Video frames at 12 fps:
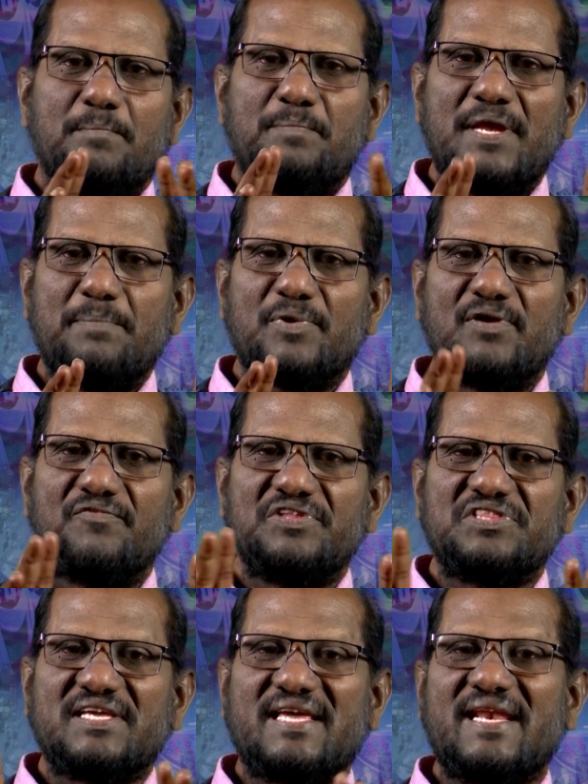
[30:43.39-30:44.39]
People
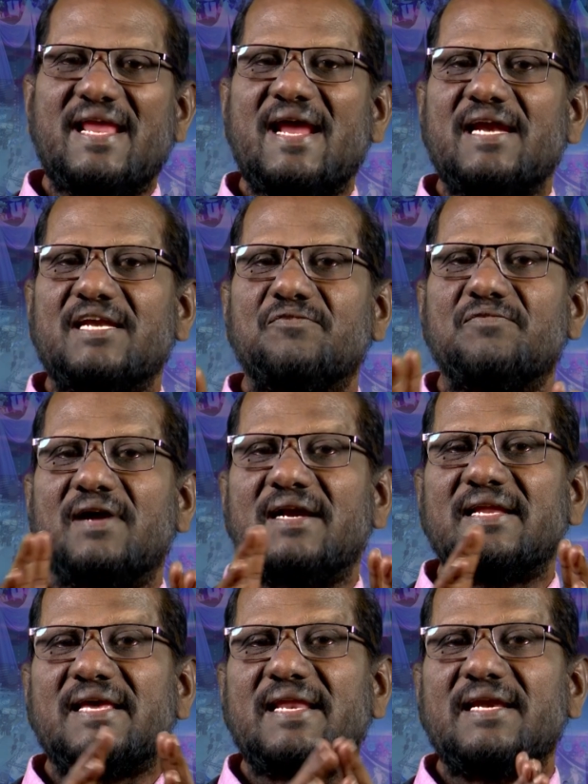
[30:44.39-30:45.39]
with creative
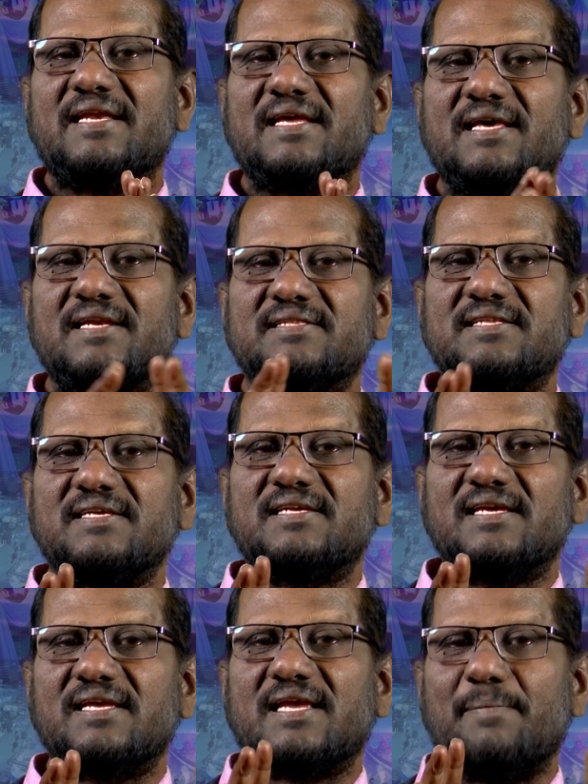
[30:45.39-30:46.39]
and critical
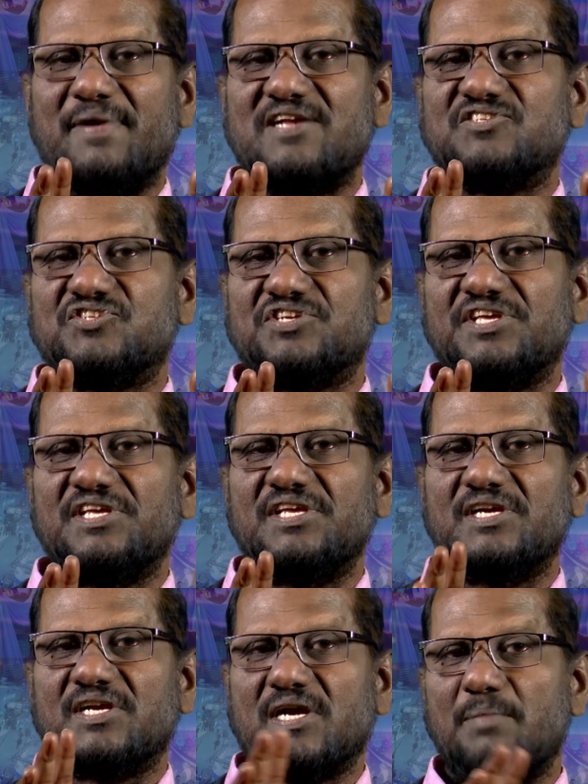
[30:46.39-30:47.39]
thinking
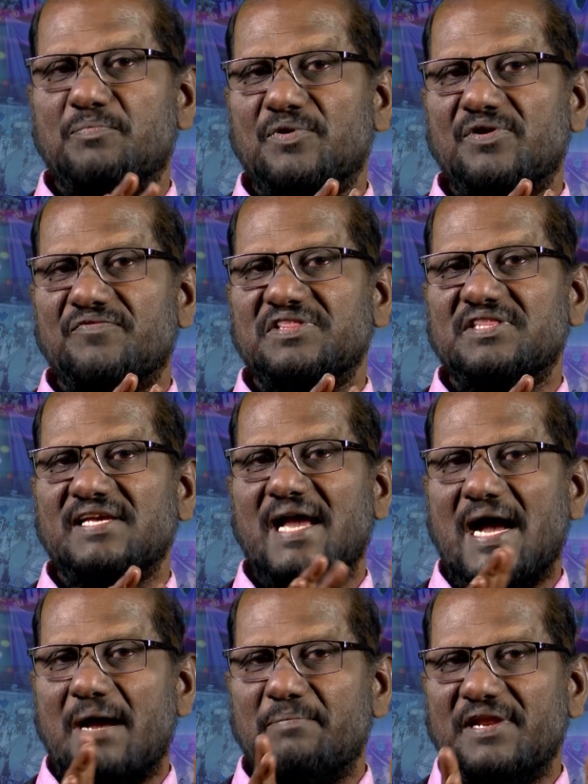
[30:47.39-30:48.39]
capacity coupled with the
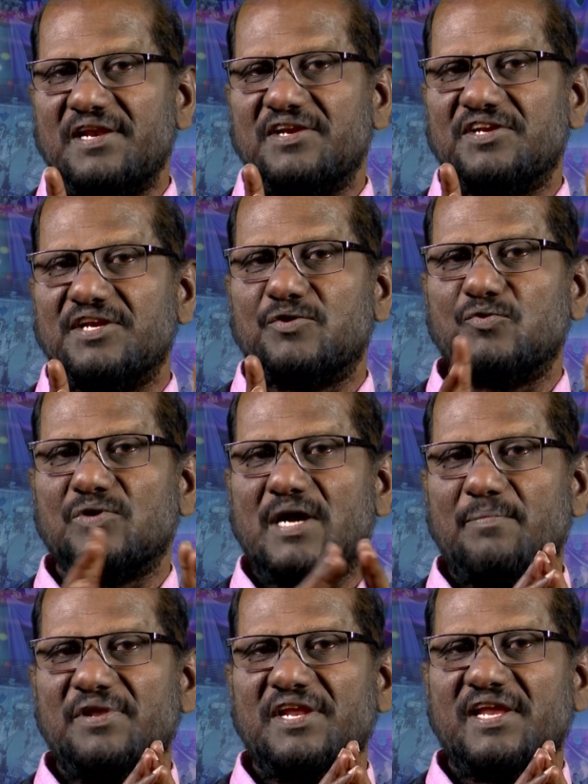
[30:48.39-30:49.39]
ability to
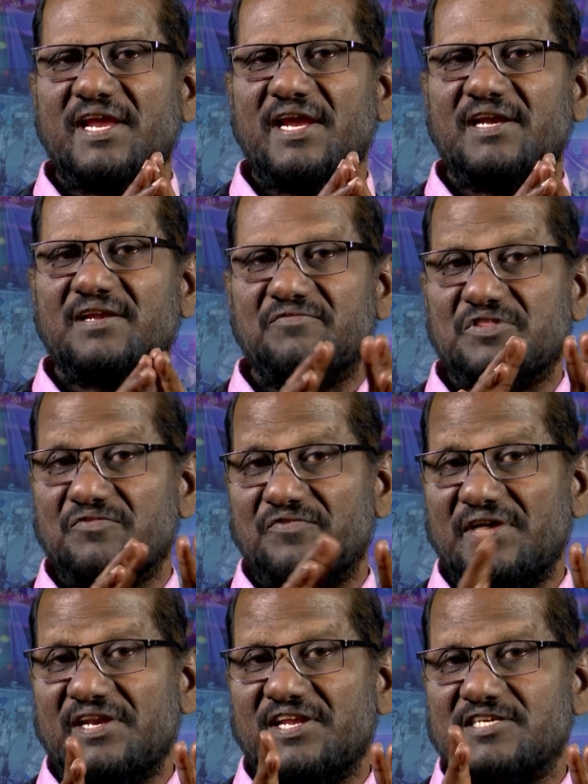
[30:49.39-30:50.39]
communicate with
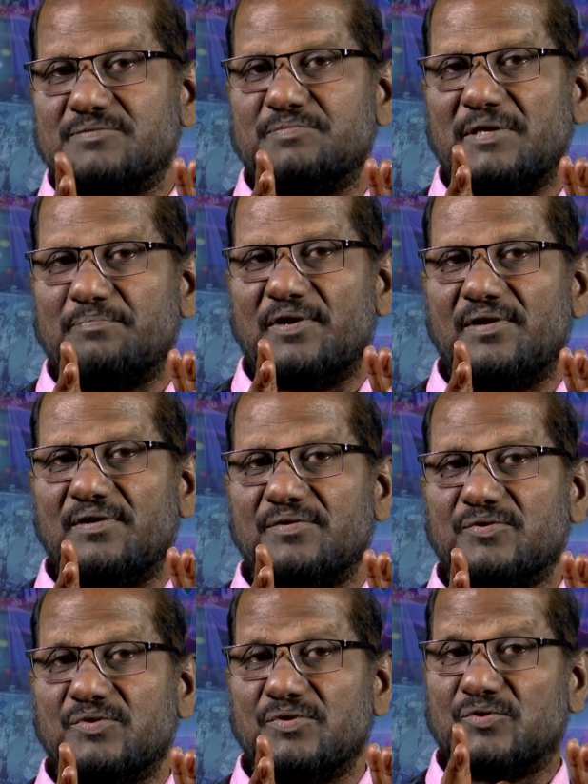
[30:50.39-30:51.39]
various people
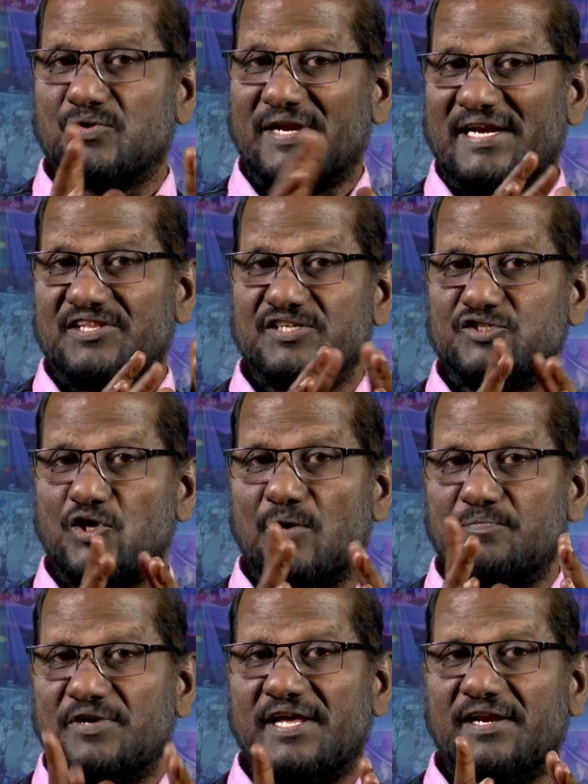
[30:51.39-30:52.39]
to get the
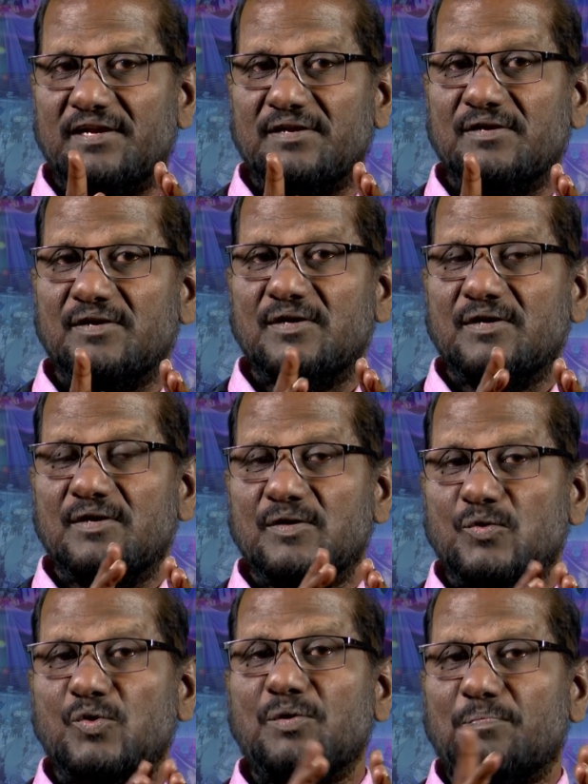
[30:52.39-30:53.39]
job done,
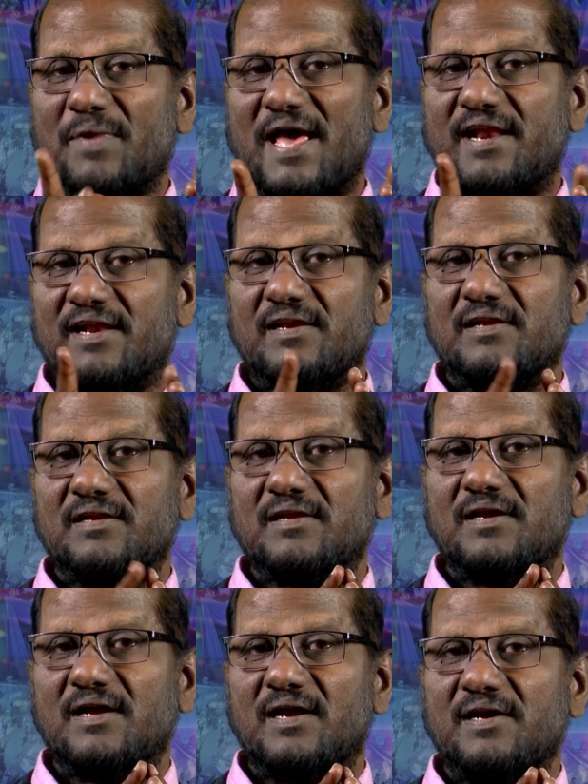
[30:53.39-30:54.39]
good planner
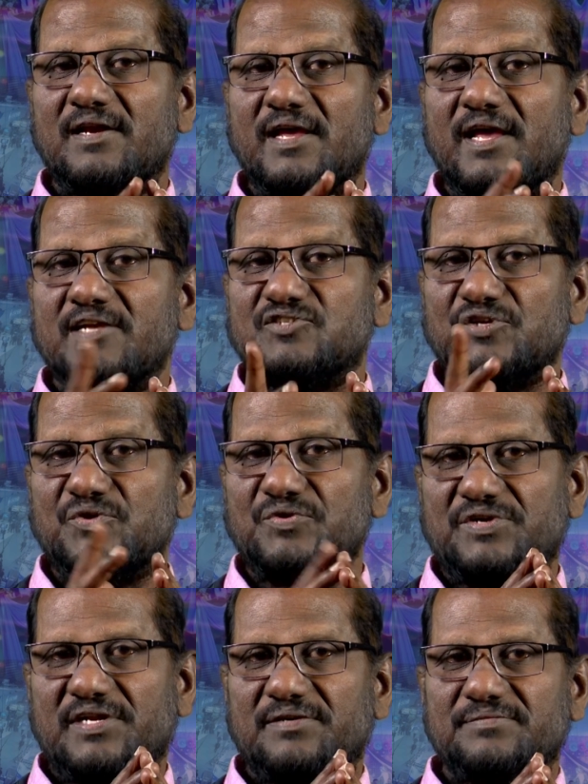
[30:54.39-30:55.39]
and
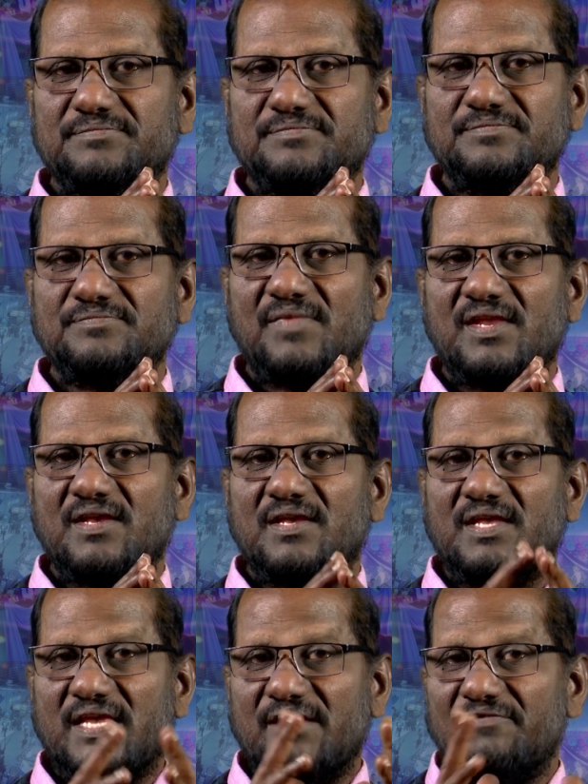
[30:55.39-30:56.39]
executor.
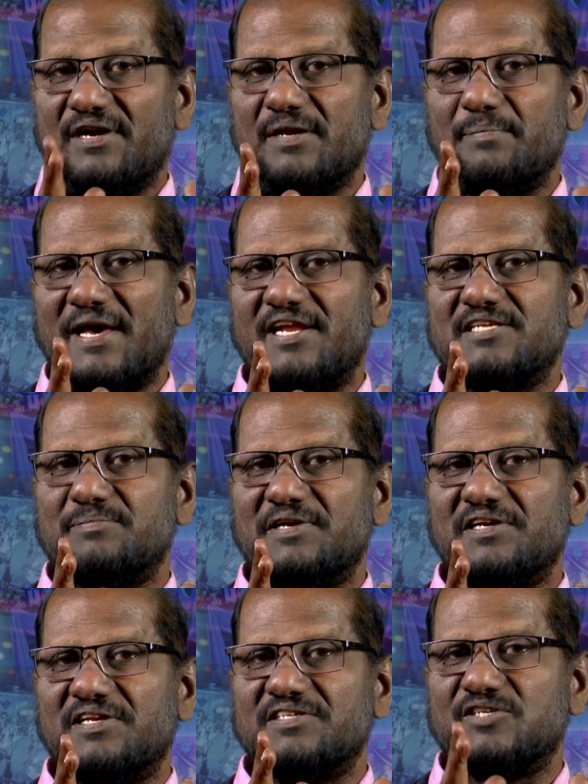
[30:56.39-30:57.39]
Event
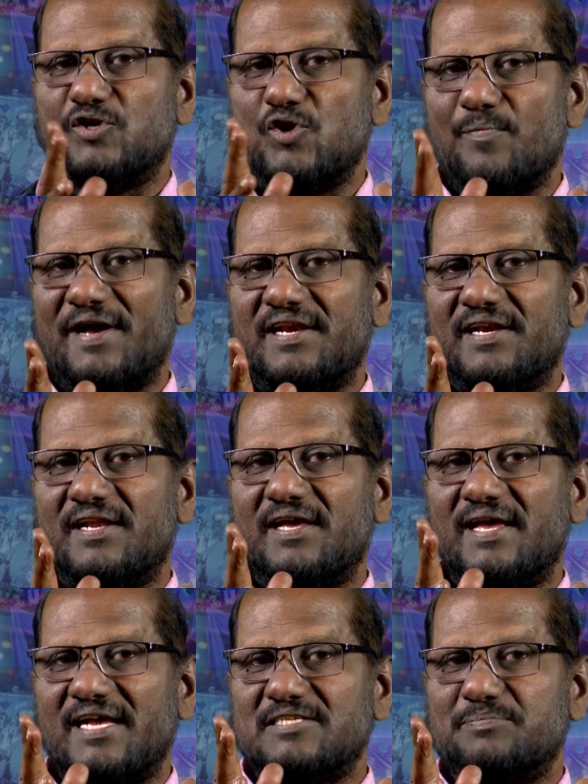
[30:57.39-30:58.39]
management is a domain
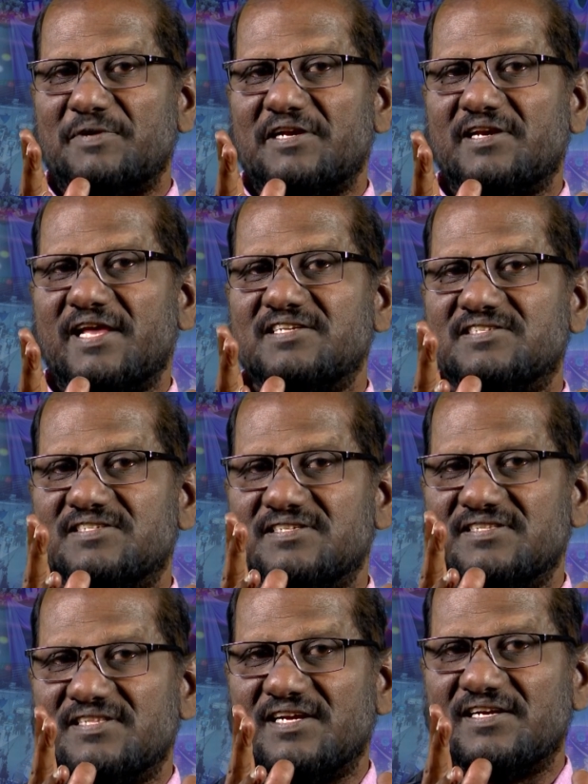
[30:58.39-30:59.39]
expertise
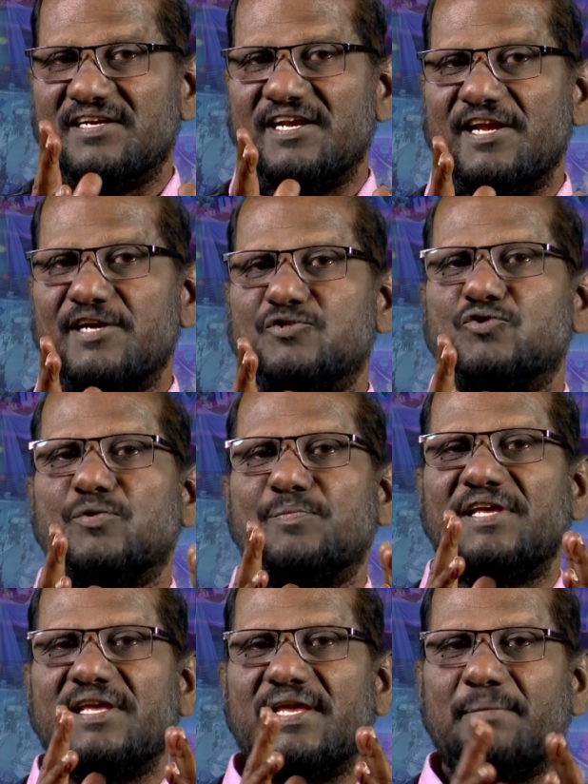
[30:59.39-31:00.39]
that needs
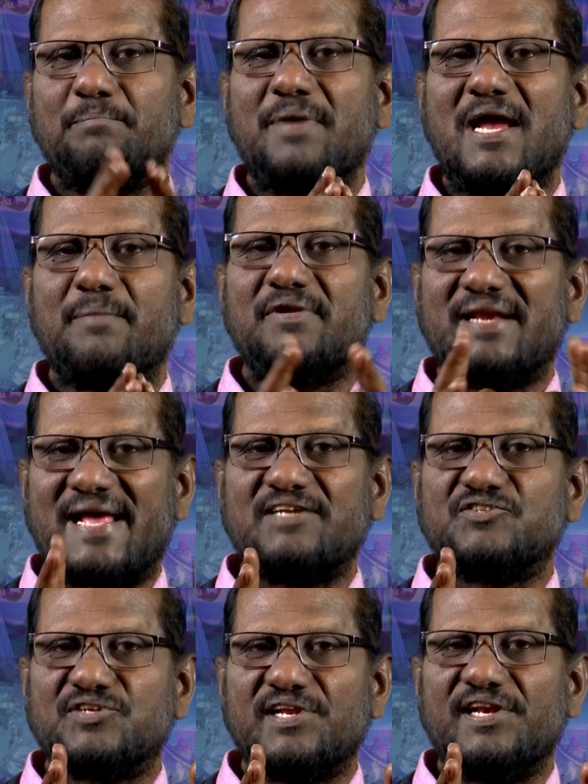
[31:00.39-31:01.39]
be imbibed
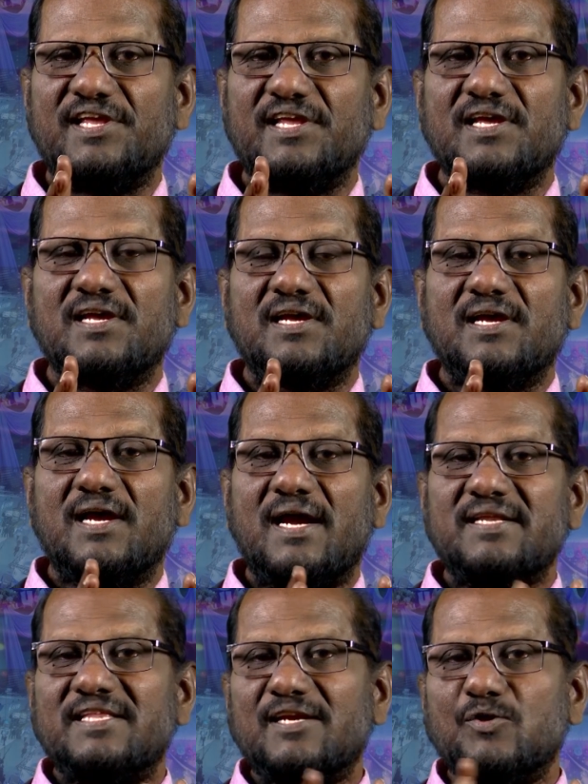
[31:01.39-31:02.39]
naturally
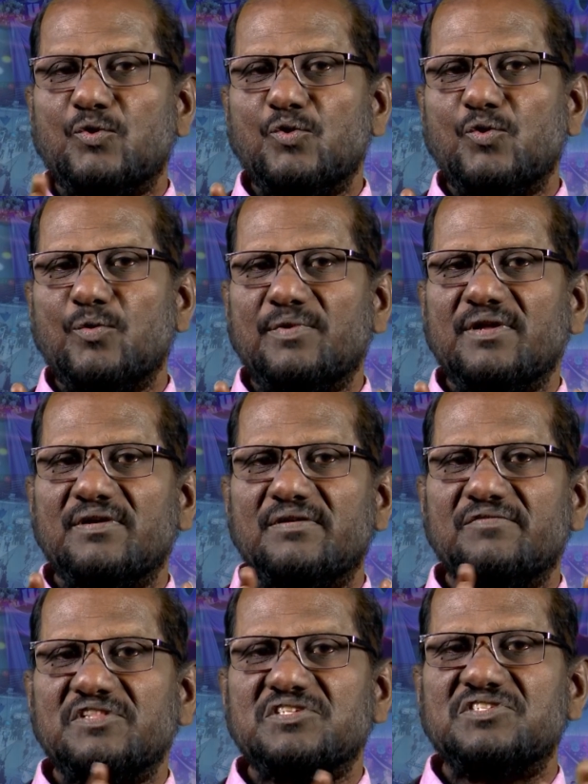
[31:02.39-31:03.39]
and then groomed
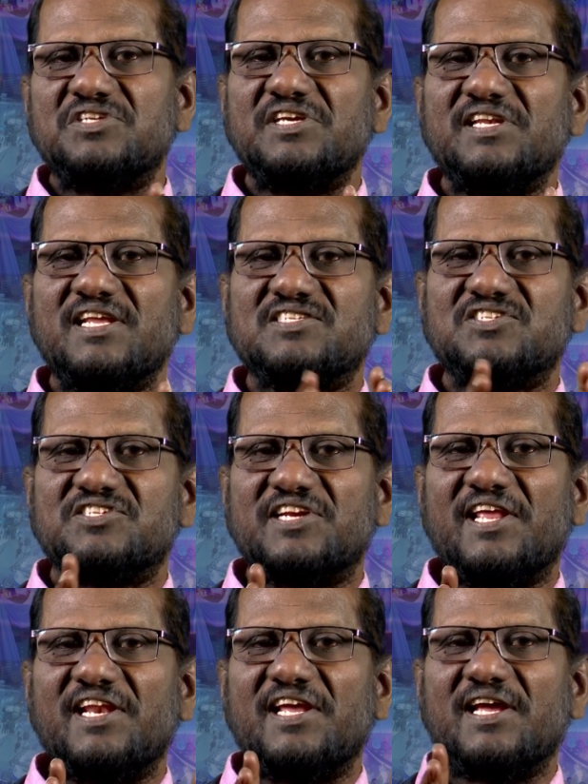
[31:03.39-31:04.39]
with serious
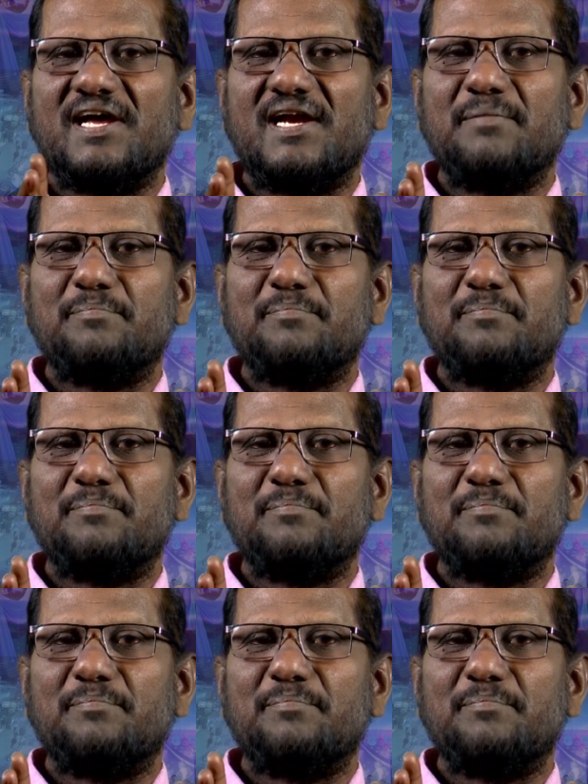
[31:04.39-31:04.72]
training and